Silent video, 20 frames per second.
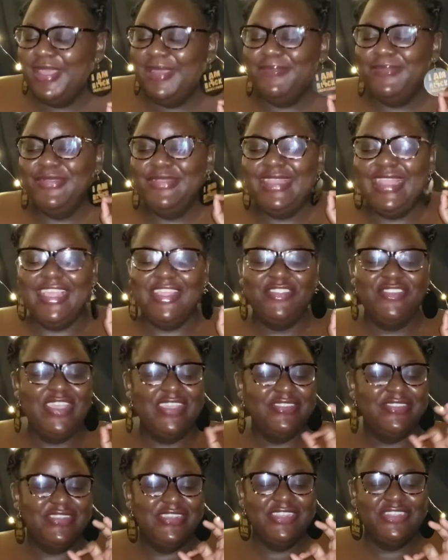I'm not like trying
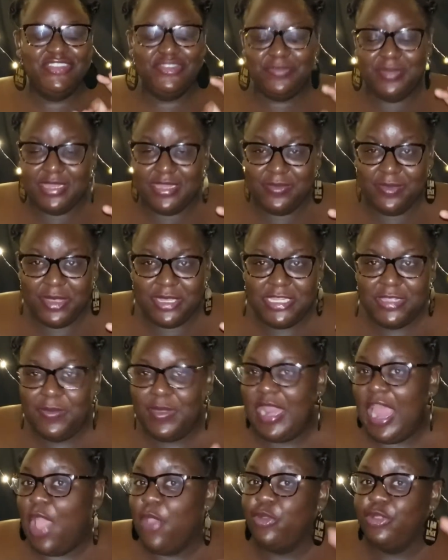to guilt trip anybody, but
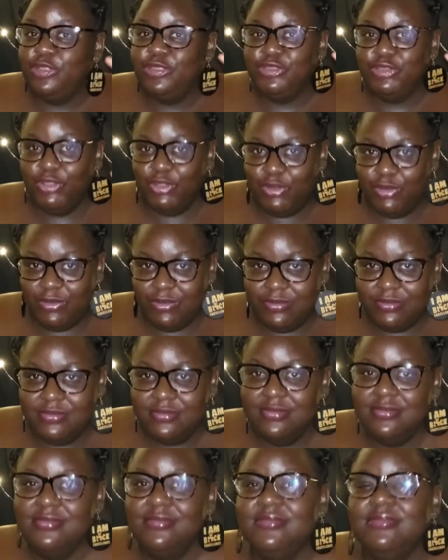I will know.
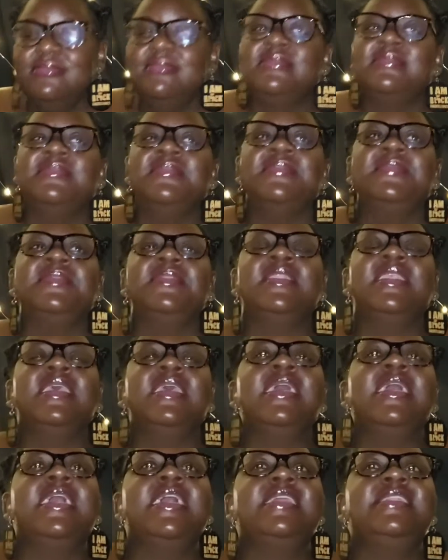
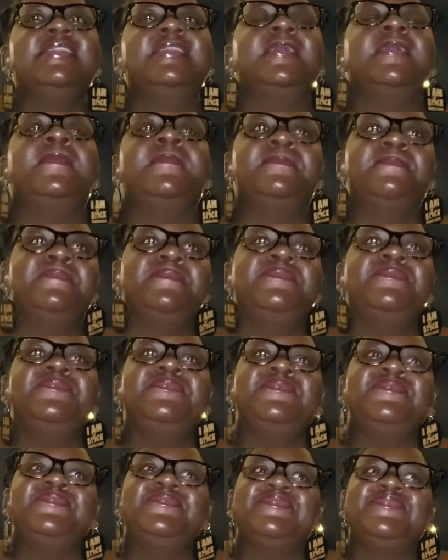And
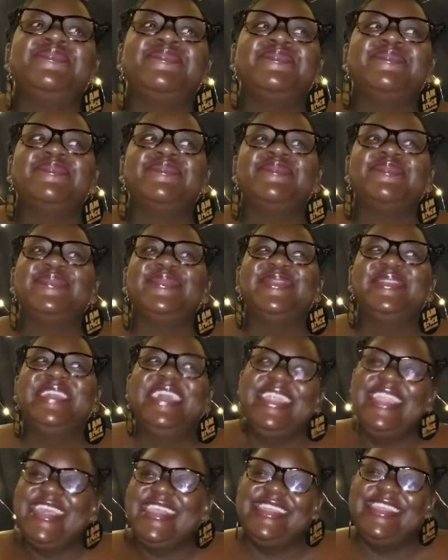
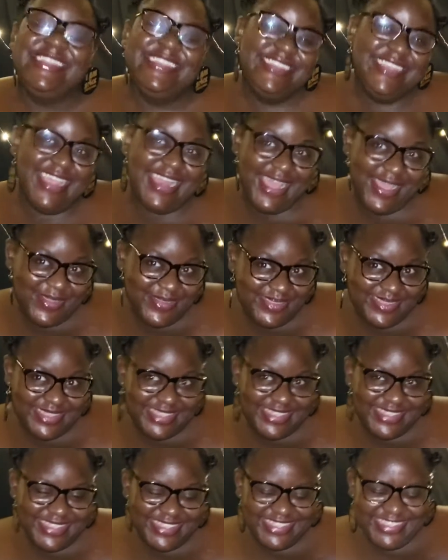can I say shout
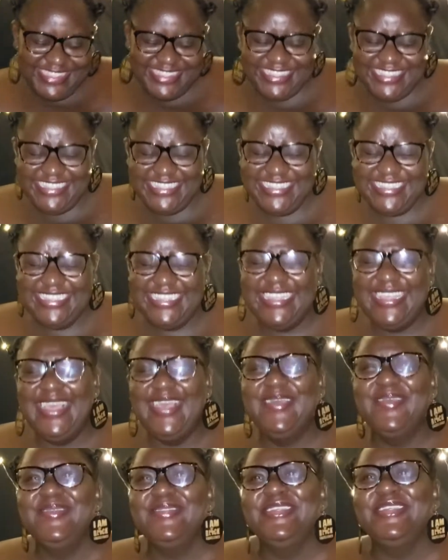outs?
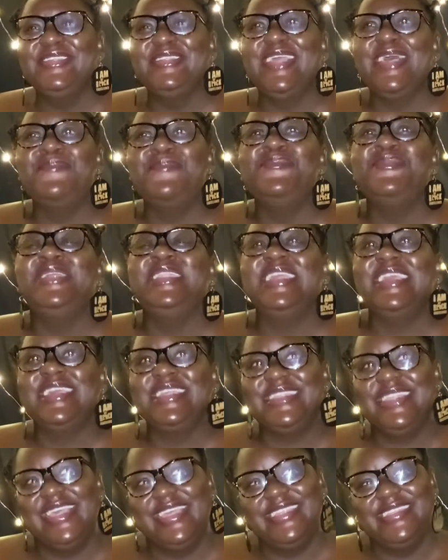I'm really
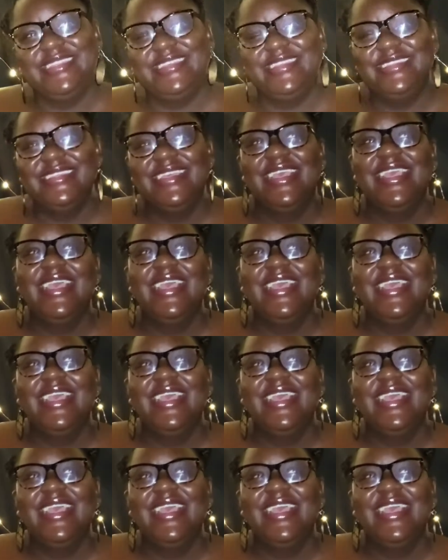excited.